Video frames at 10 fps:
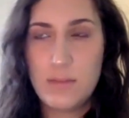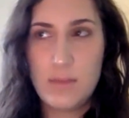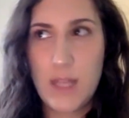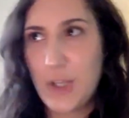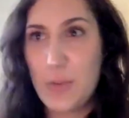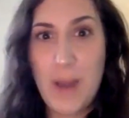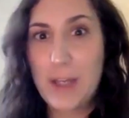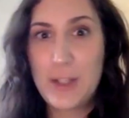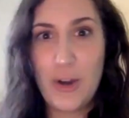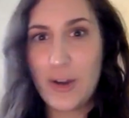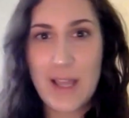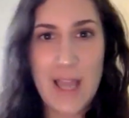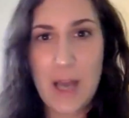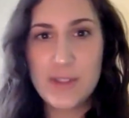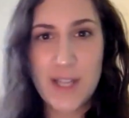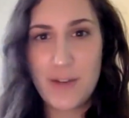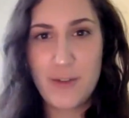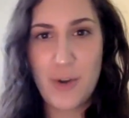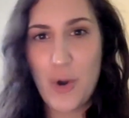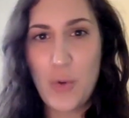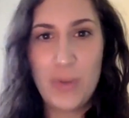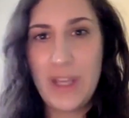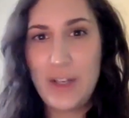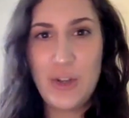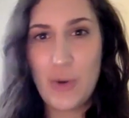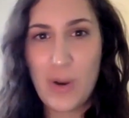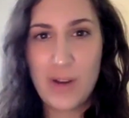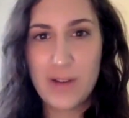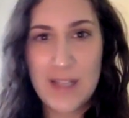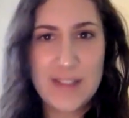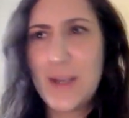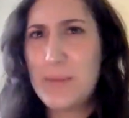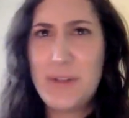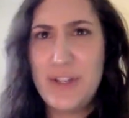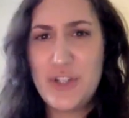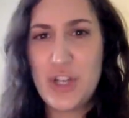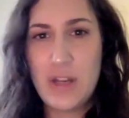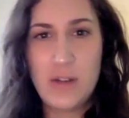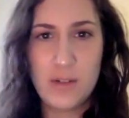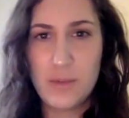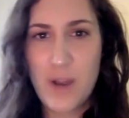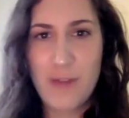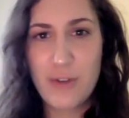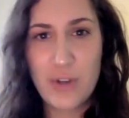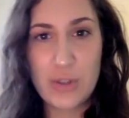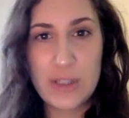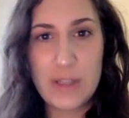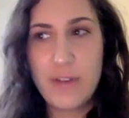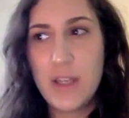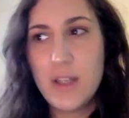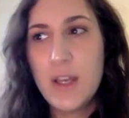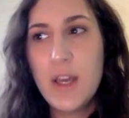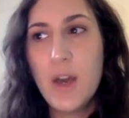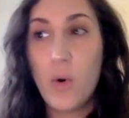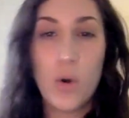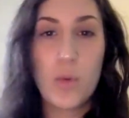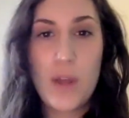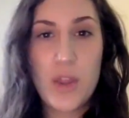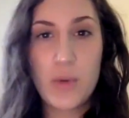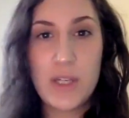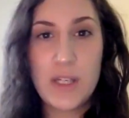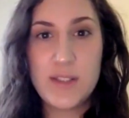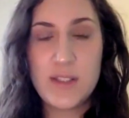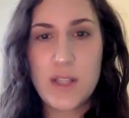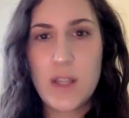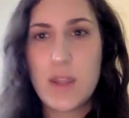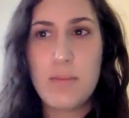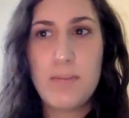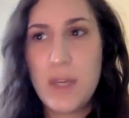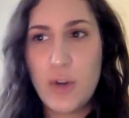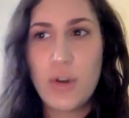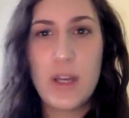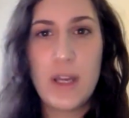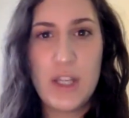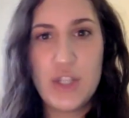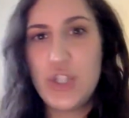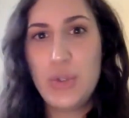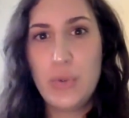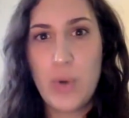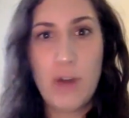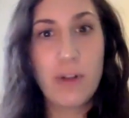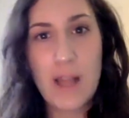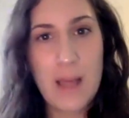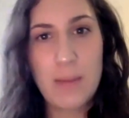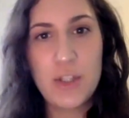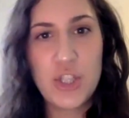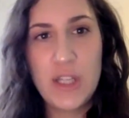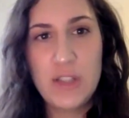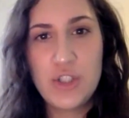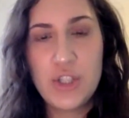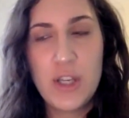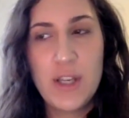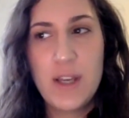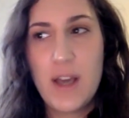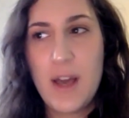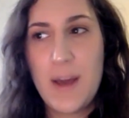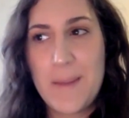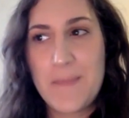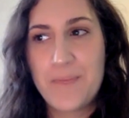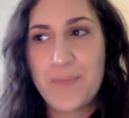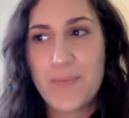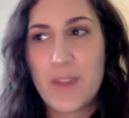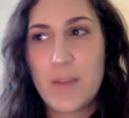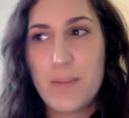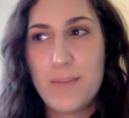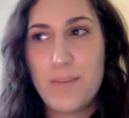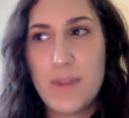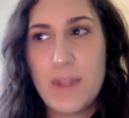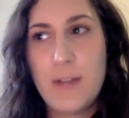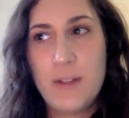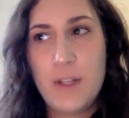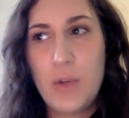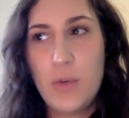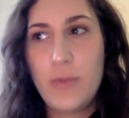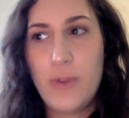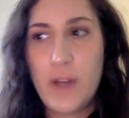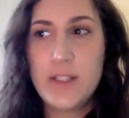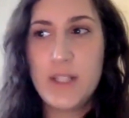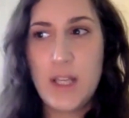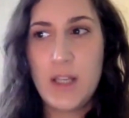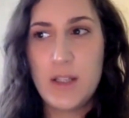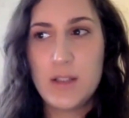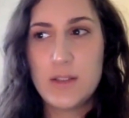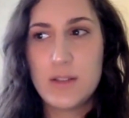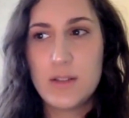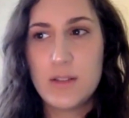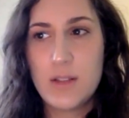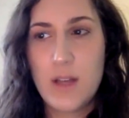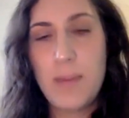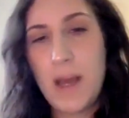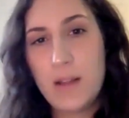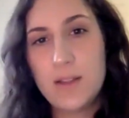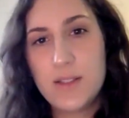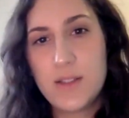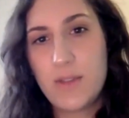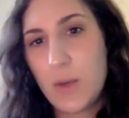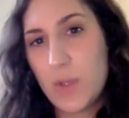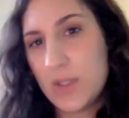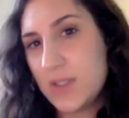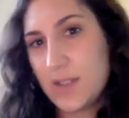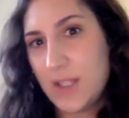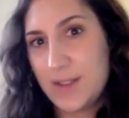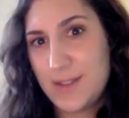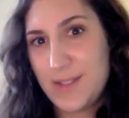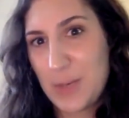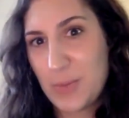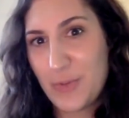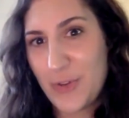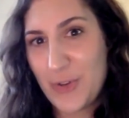like your backyard, like outside of your home, in your subdivision or wherever you're living, or whether it's the bigger issue of climate change. Um, but then, finding a balance of like what's like sustainable for your